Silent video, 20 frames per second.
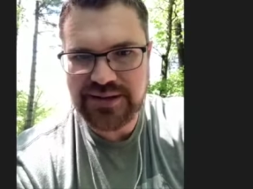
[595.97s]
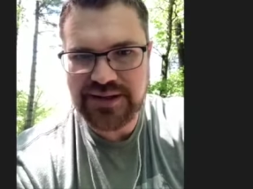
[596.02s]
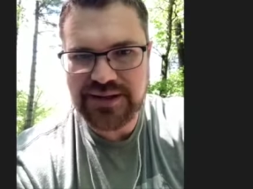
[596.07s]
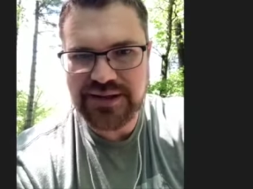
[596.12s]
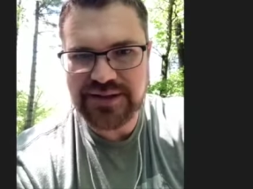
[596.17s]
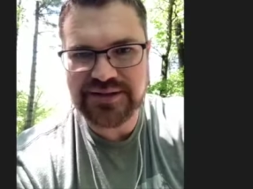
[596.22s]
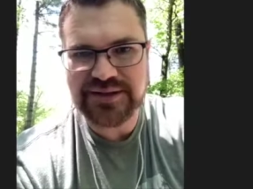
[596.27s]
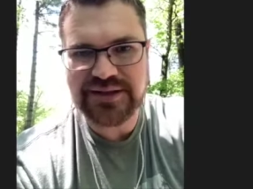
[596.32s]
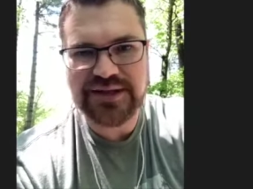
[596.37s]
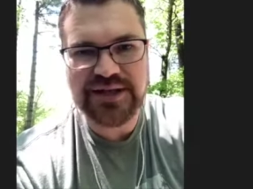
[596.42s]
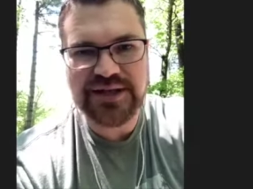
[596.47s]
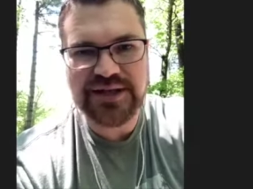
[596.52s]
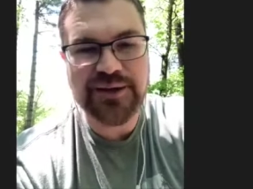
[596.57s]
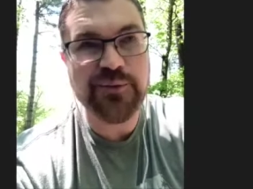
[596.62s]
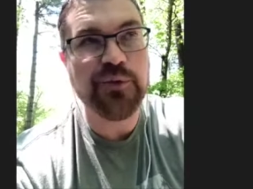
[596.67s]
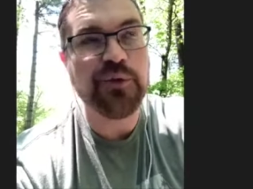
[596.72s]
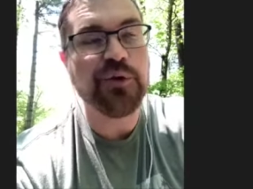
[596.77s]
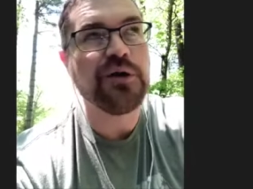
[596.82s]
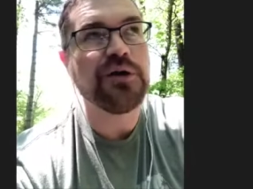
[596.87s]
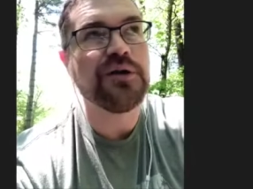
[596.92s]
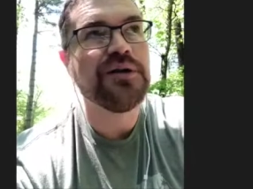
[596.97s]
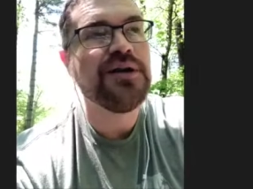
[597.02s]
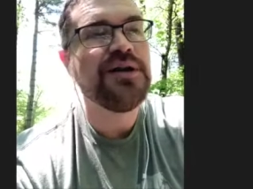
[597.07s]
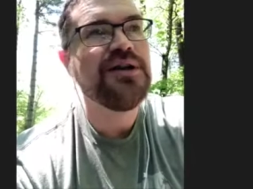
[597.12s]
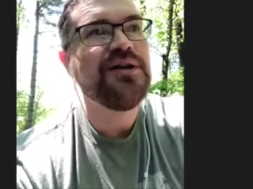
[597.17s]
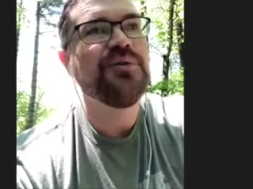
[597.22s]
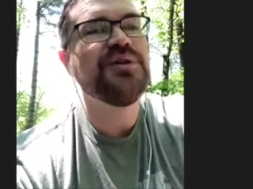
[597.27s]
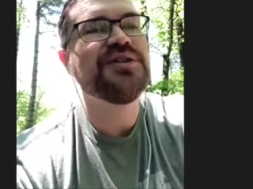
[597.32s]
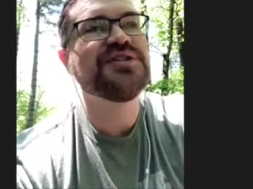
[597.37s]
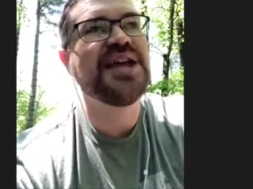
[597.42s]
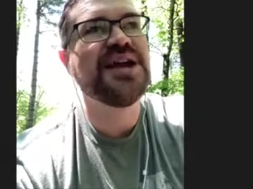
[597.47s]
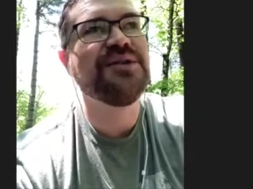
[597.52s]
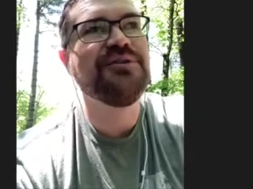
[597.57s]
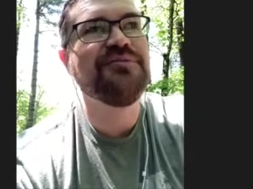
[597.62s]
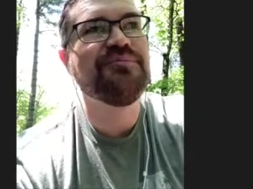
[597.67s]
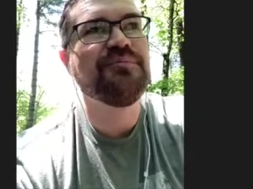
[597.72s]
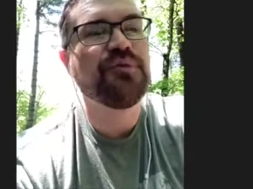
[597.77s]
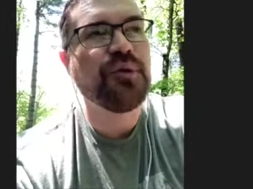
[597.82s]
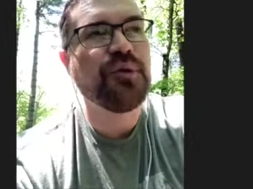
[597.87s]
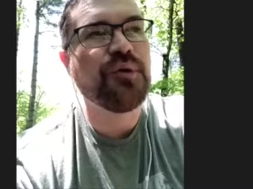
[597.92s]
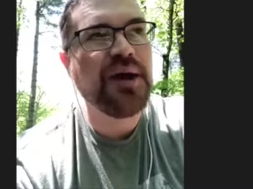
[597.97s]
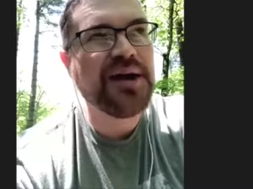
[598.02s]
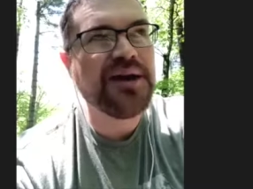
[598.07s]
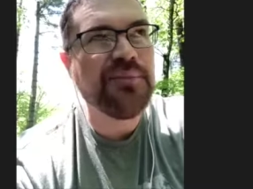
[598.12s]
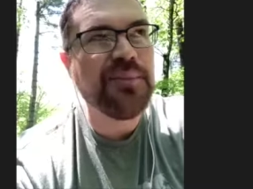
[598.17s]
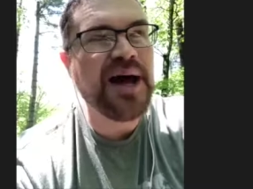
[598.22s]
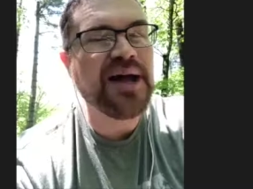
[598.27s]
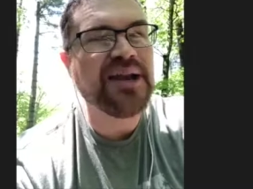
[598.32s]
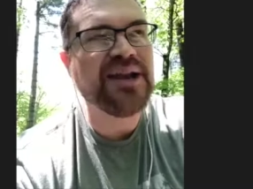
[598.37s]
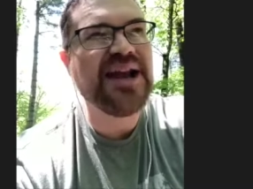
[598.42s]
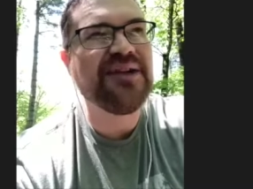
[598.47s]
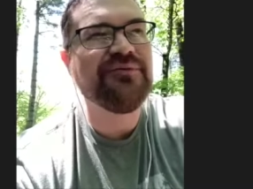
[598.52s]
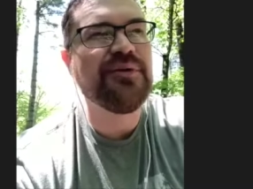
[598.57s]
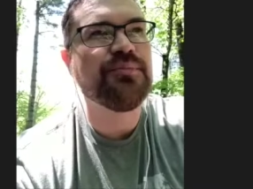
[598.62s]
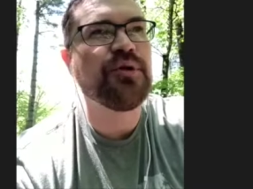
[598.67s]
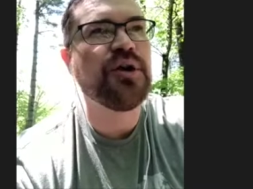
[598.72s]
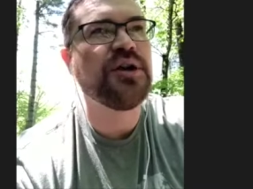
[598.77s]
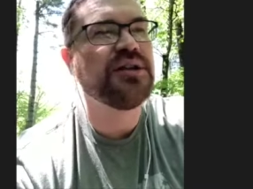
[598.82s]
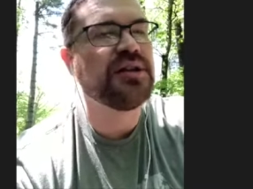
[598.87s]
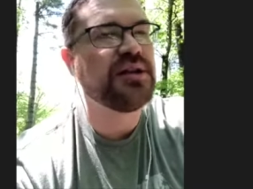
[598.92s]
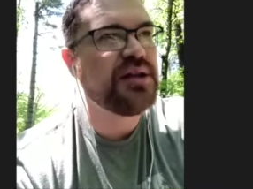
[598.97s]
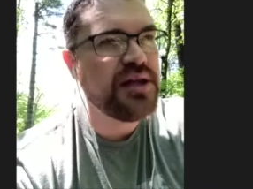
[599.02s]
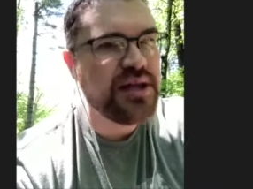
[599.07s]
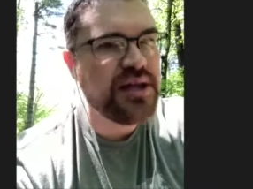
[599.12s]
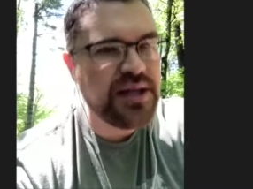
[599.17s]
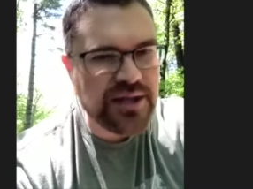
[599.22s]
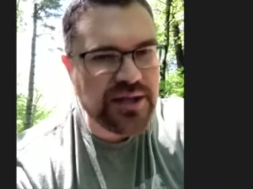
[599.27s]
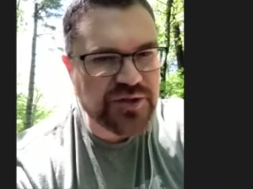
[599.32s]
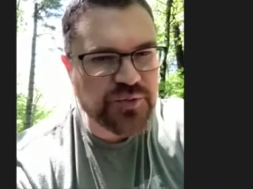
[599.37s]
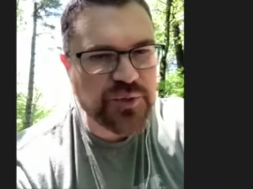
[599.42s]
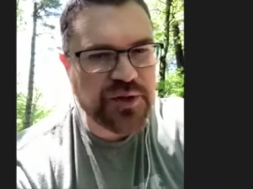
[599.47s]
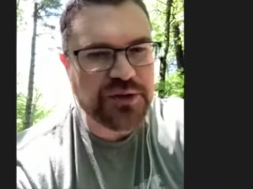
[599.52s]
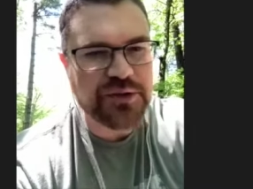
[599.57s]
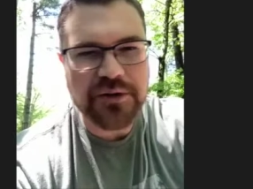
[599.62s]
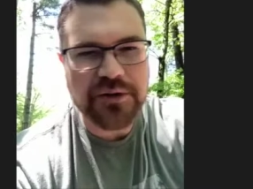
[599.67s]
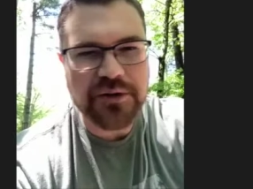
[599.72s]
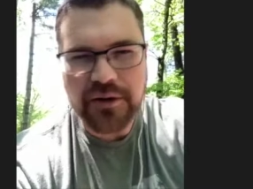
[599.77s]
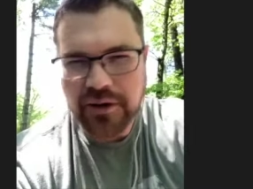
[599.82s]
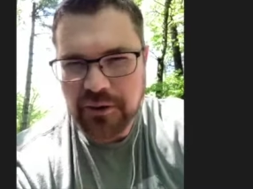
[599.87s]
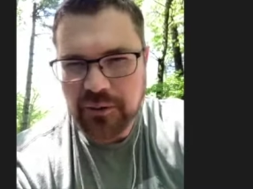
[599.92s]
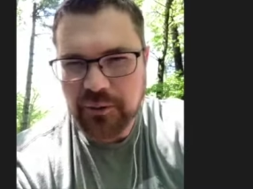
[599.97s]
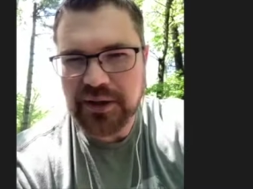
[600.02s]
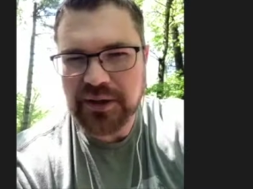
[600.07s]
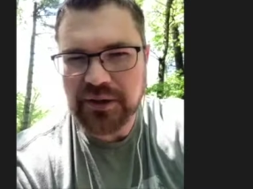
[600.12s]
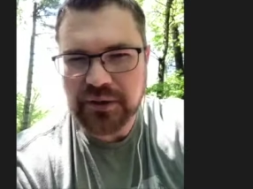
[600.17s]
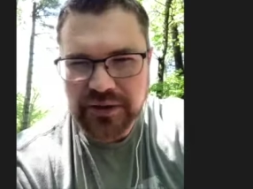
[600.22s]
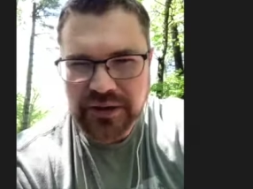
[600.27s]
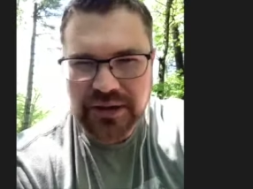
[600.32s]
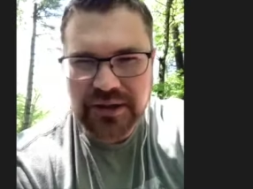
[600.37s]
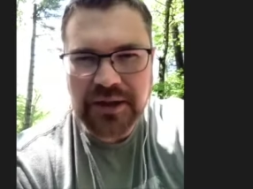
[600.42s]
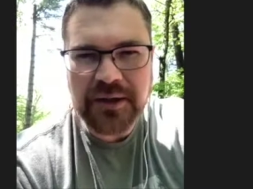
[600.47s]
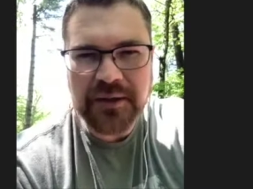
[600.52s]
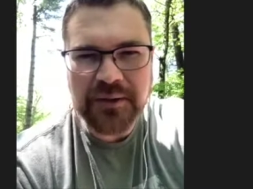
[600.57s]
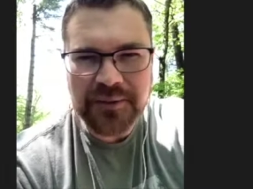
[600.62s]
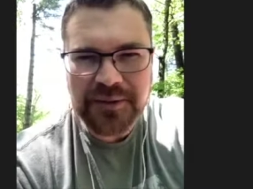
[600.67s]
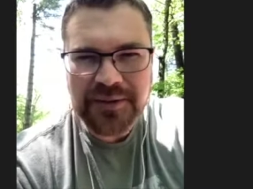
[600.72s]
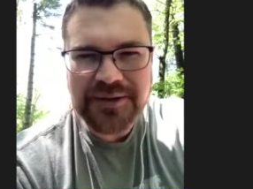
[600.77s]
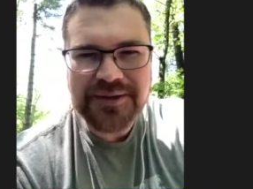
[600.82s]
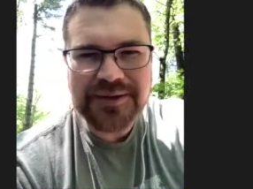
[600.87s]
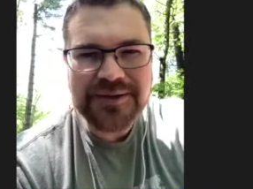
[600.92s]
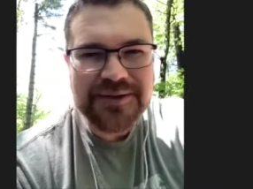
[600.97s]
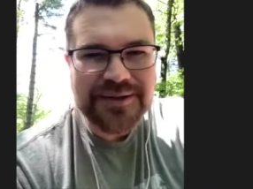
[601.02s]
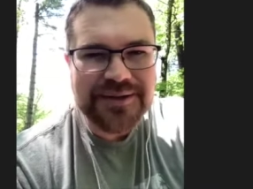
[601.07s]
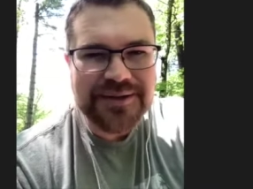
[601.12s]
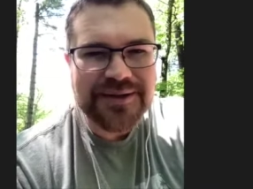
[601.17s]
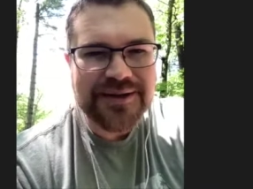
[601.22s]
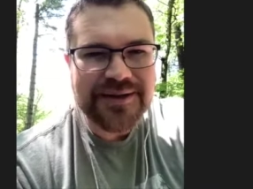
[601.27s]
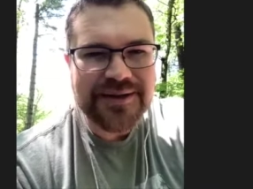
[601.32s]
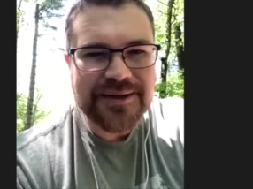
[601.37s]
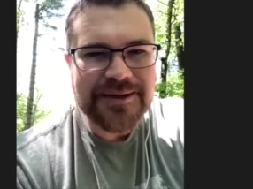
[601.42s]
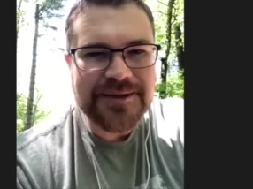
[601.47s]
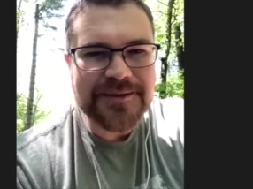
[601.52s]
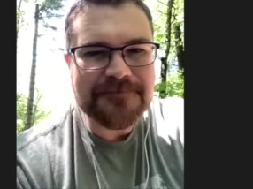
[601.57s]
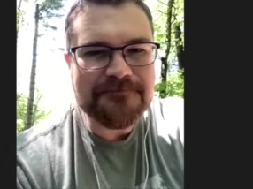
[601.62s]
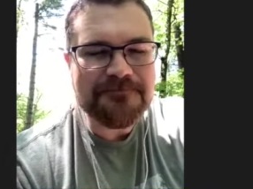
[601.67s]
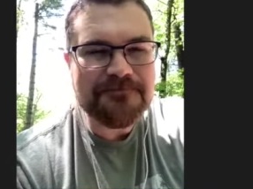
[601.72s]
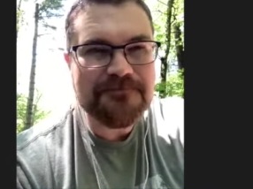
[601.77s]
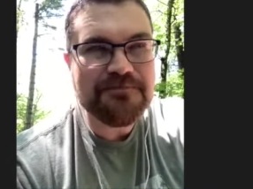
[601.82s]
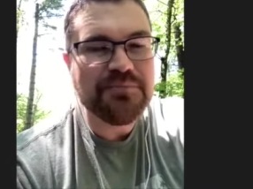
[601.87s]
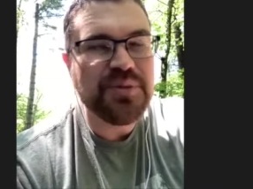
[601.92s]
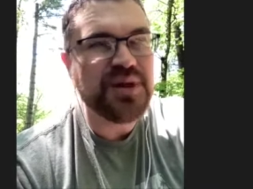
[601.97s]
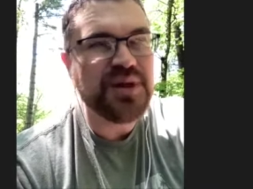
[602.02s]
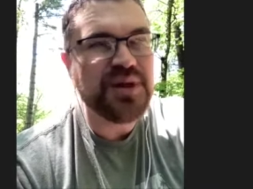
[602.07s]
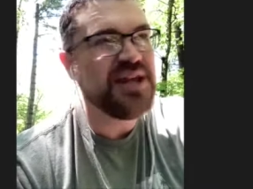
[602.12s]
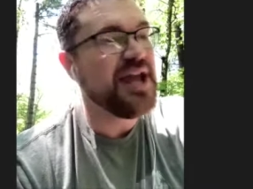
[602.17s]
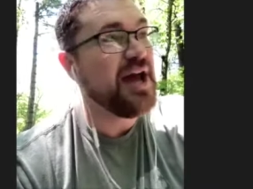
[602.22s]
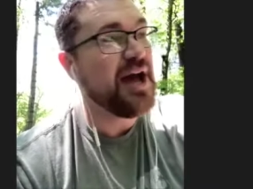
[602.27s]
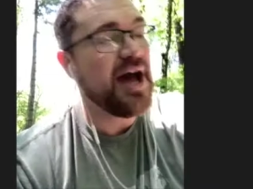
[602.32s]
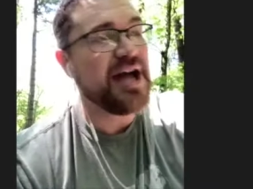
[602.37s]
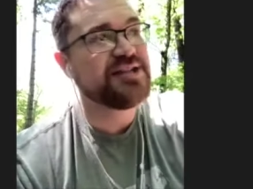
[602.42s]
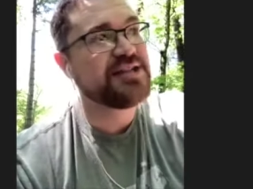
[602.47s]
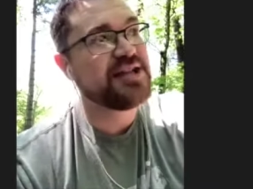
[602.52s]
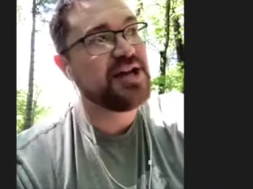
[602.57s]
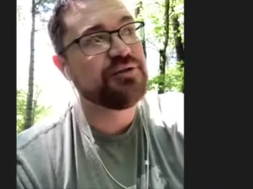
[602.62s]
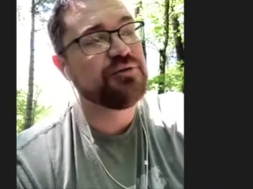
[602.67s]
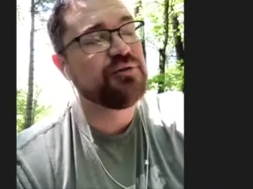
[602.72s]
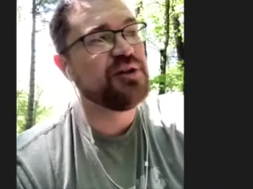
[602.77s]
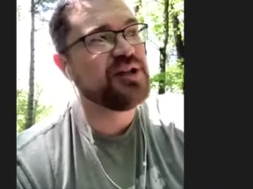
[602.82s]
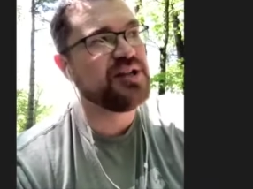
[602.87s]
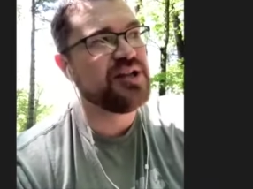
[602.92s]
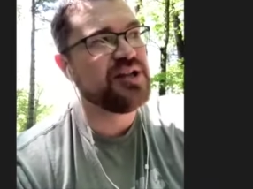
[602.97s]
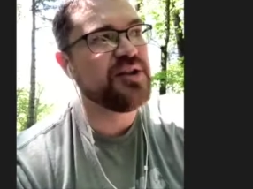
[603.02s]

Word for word: is a key word we say we've prayed about it have we prayed the king's will or our will you know um, but yeah, I just got to throw it in there.